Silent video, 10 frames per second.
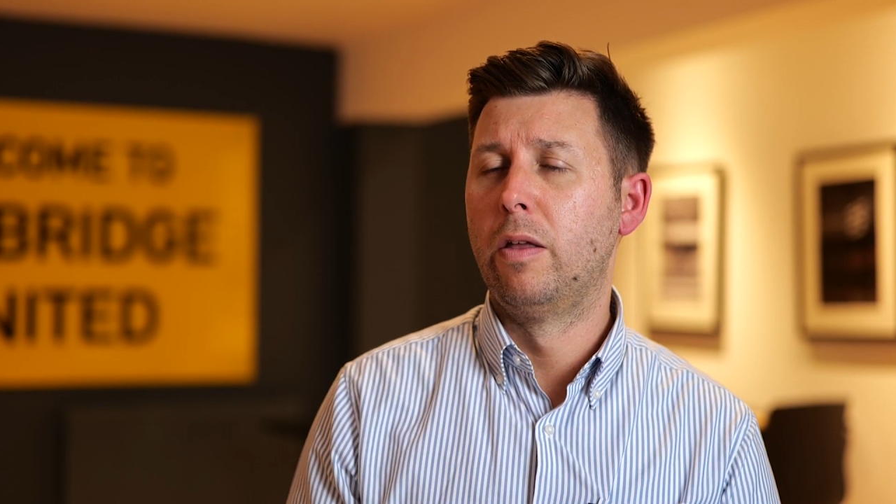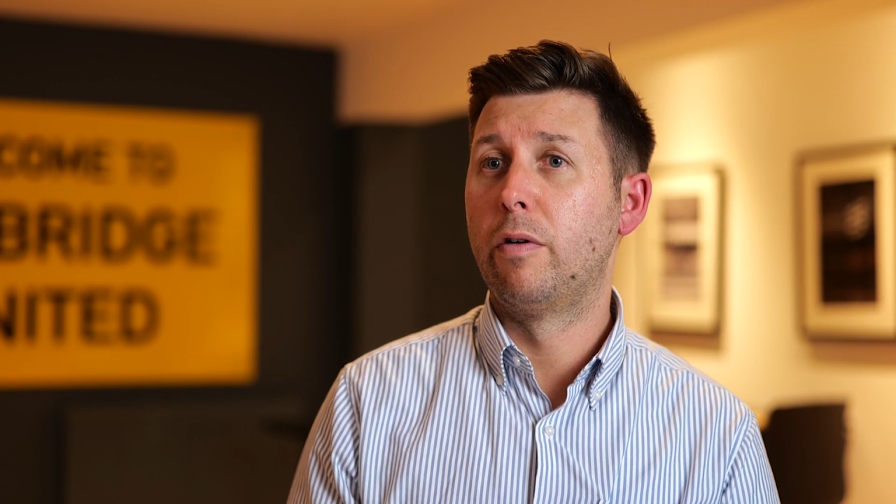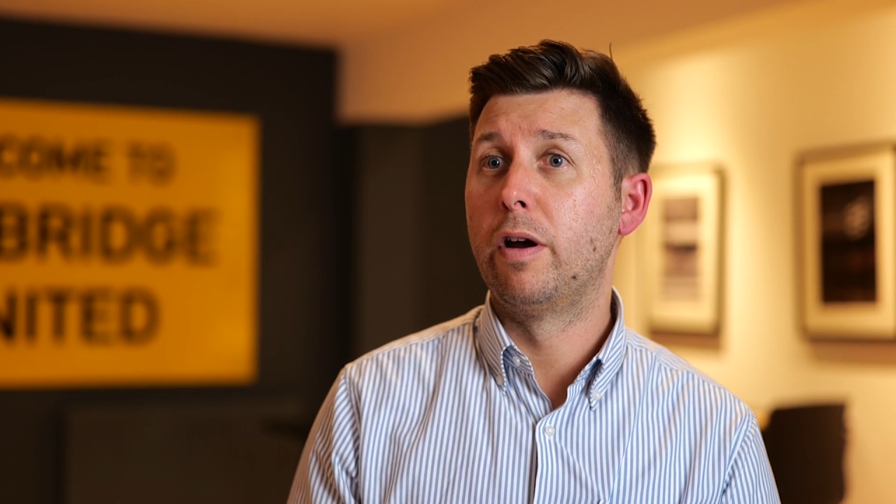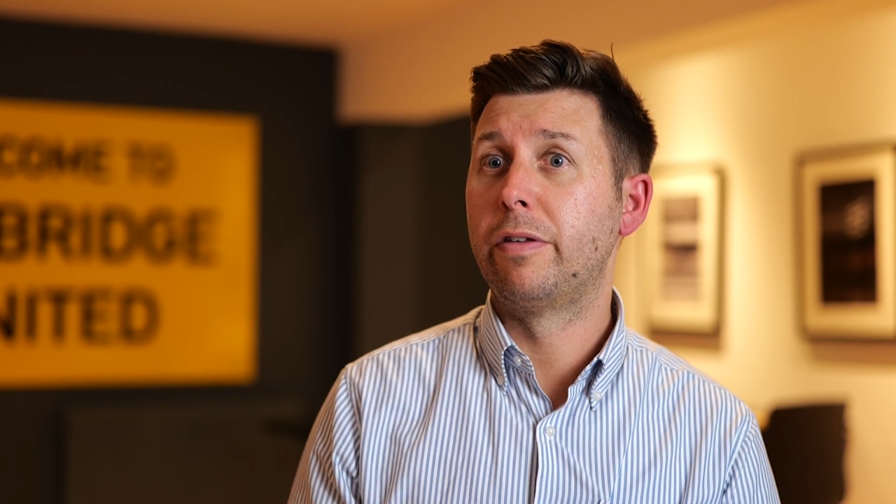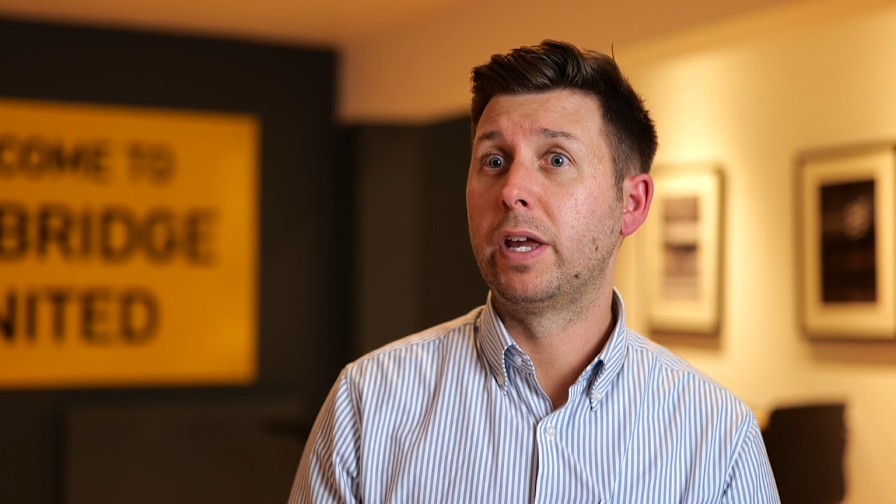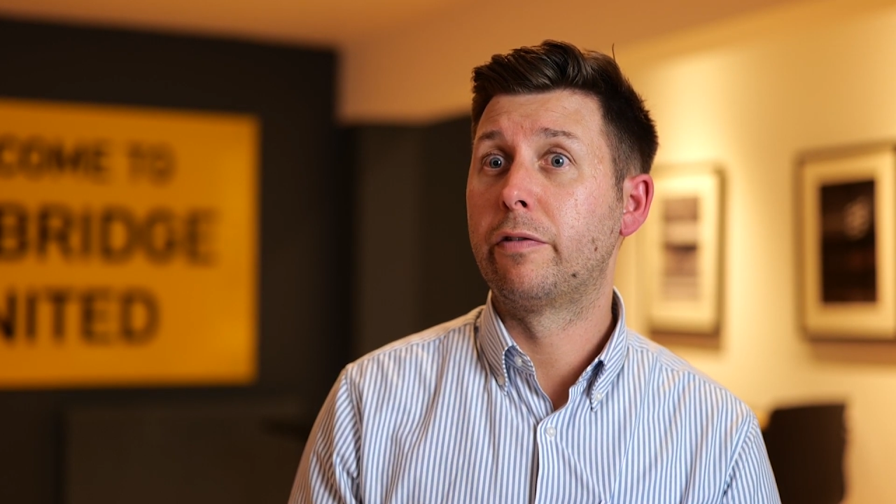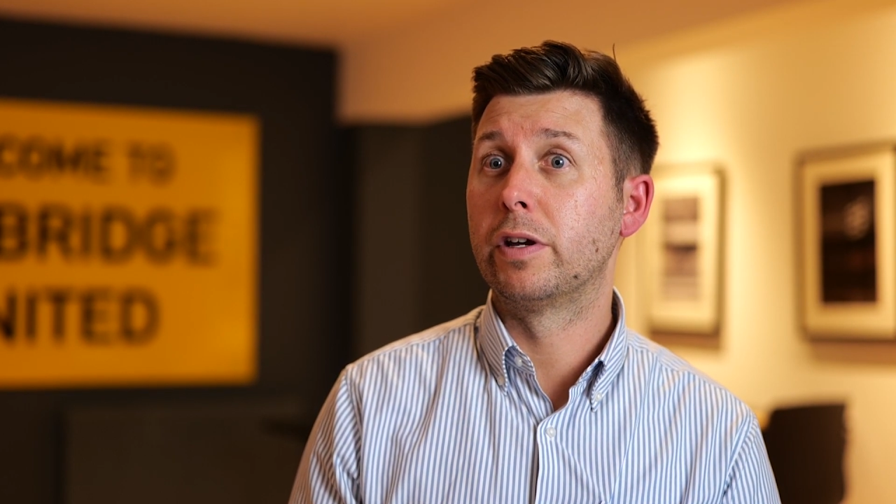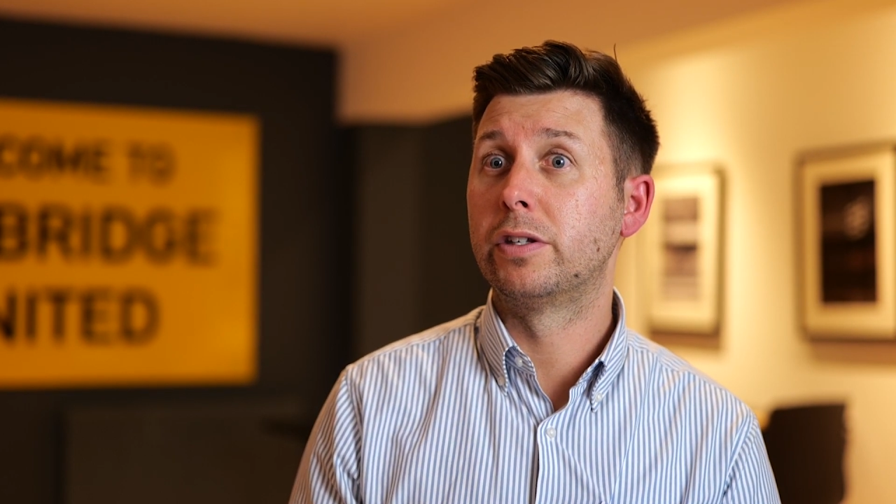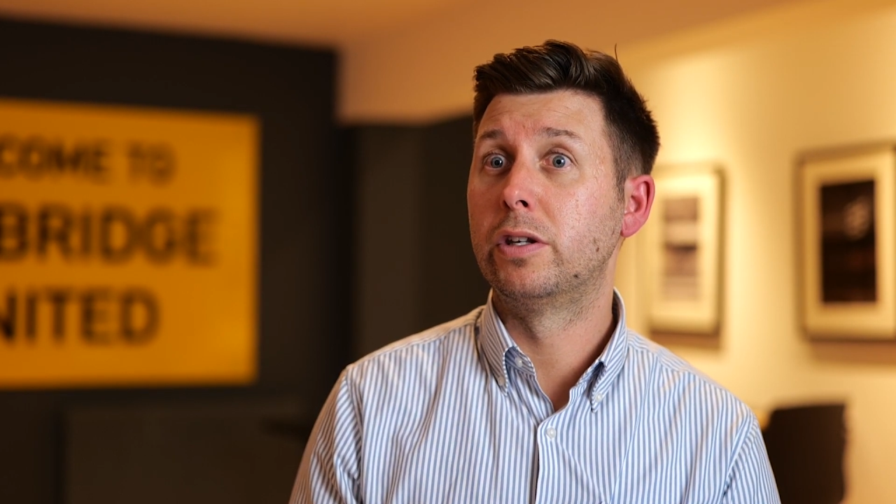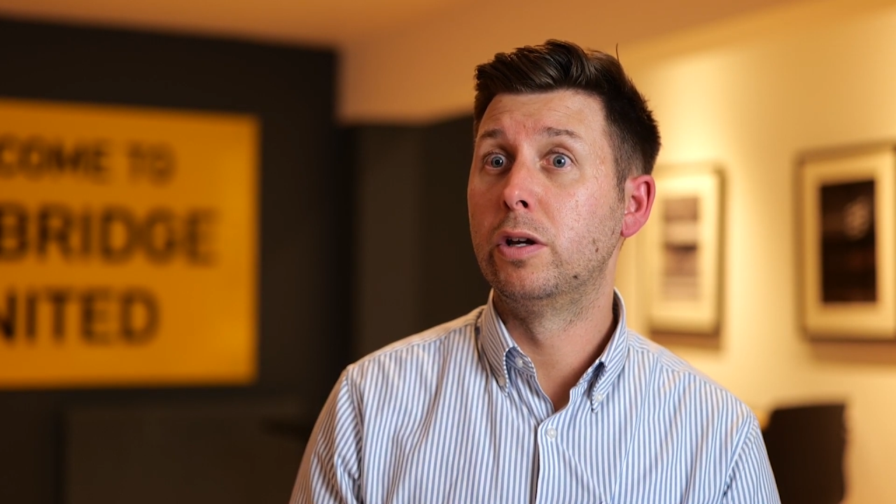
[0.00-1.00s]
The right thing for
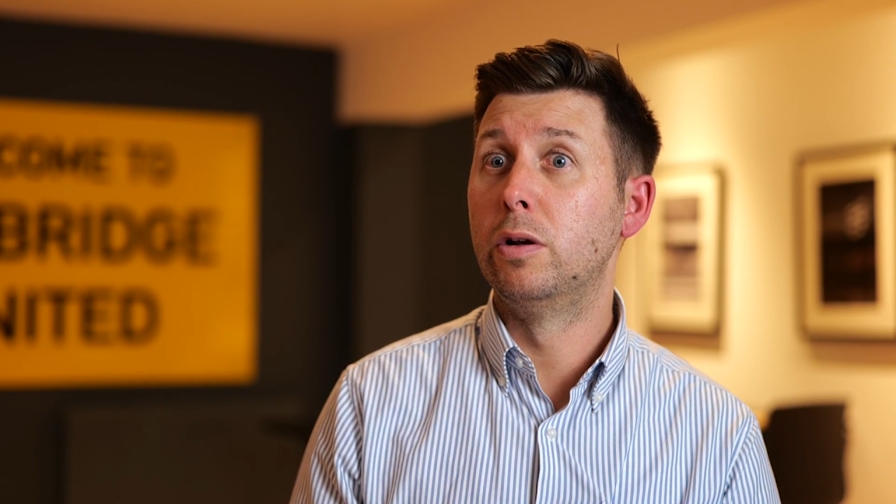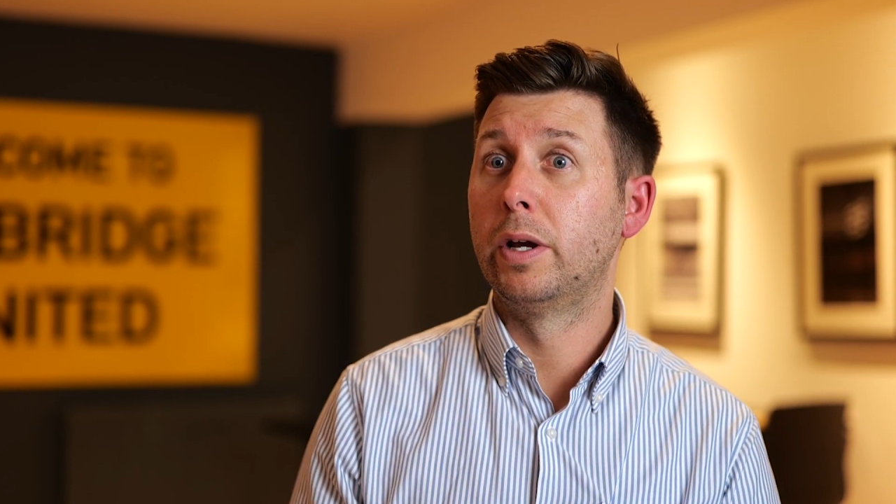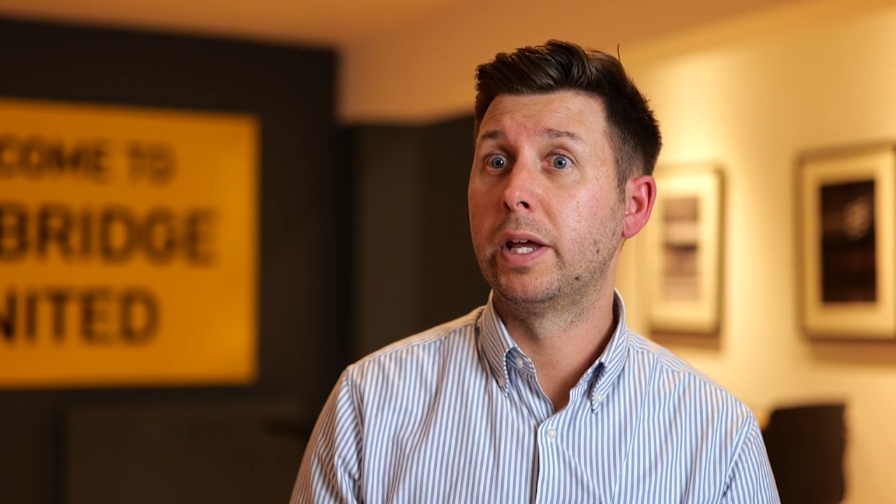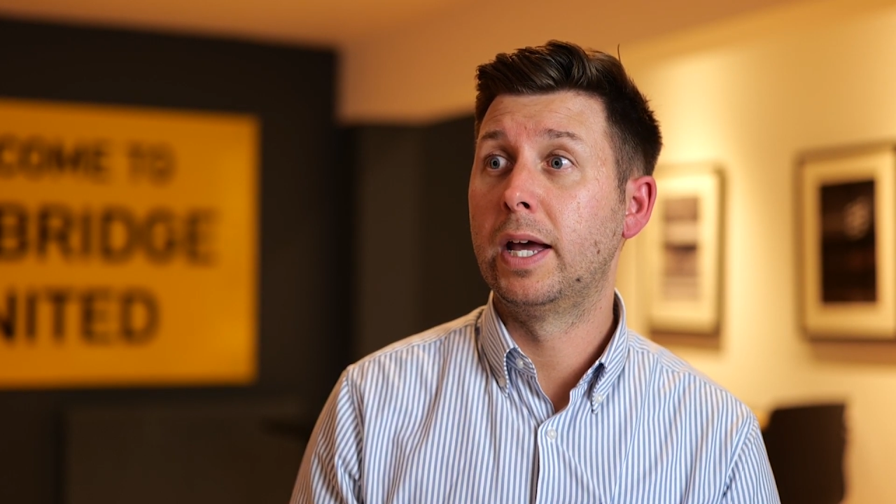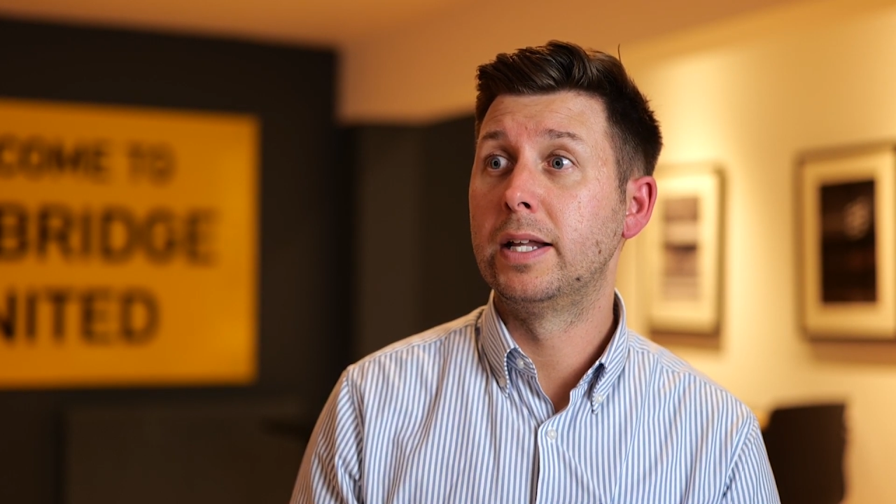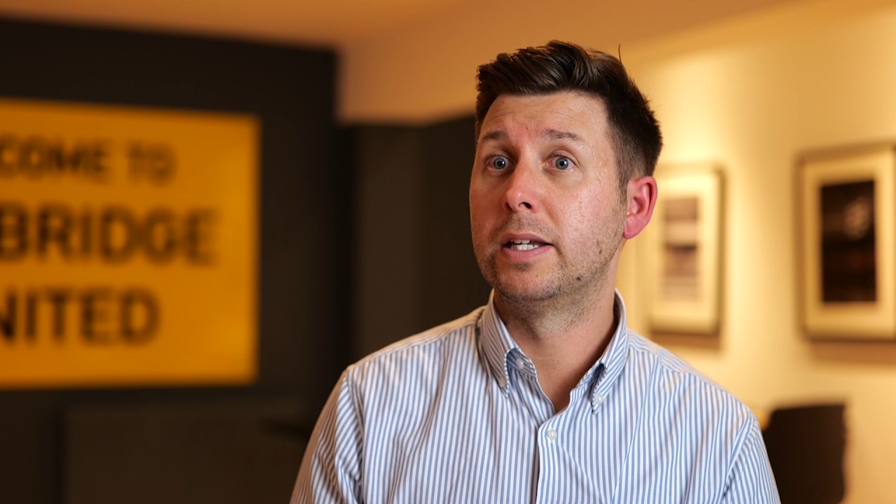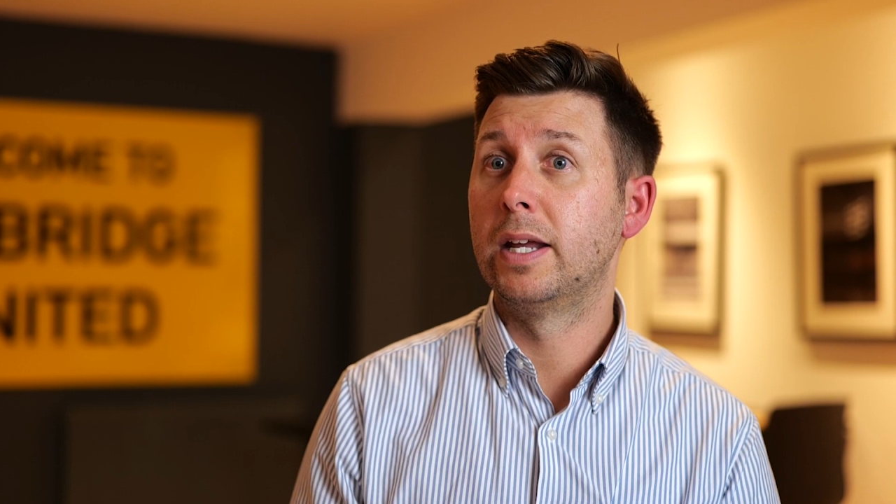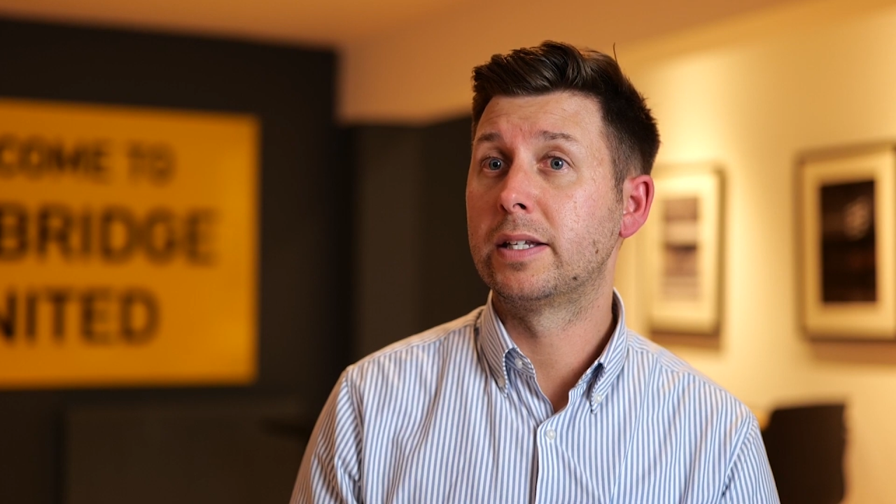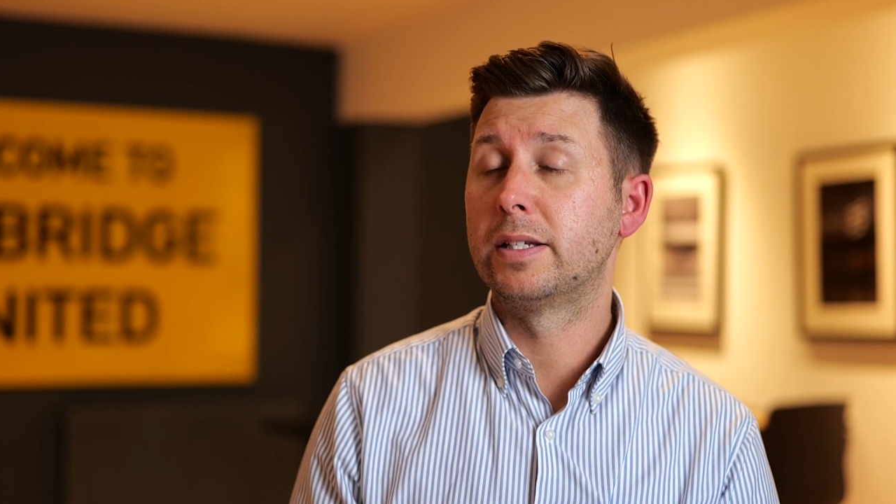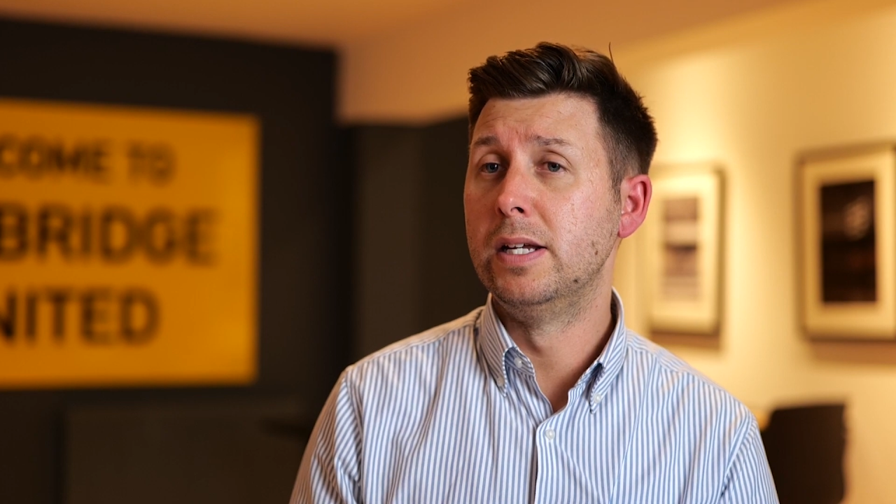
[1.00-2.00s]
us to do looking ahead to
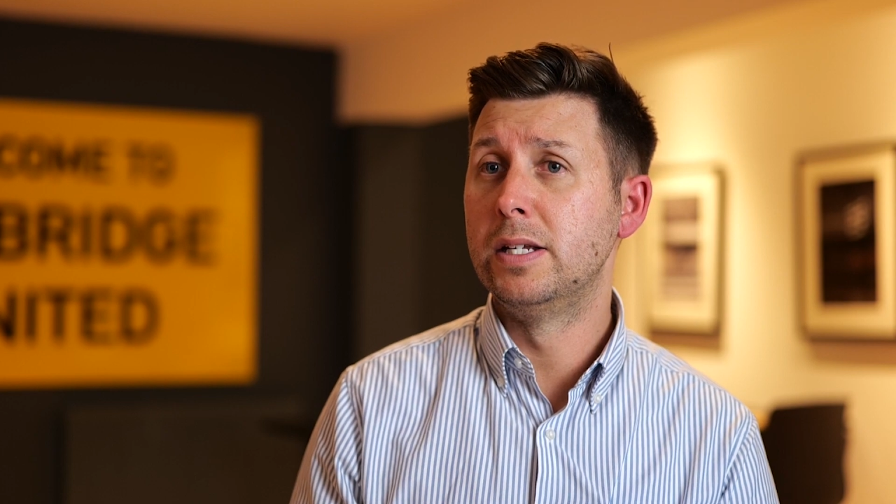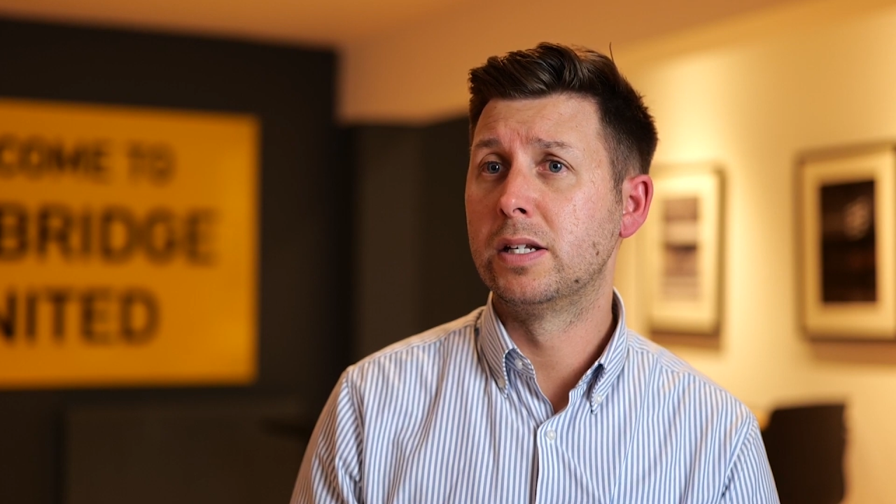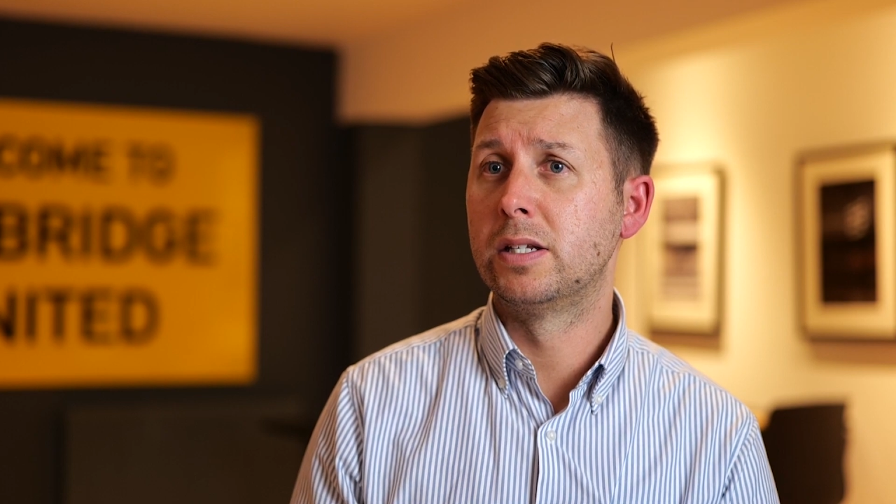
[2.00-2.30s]
next season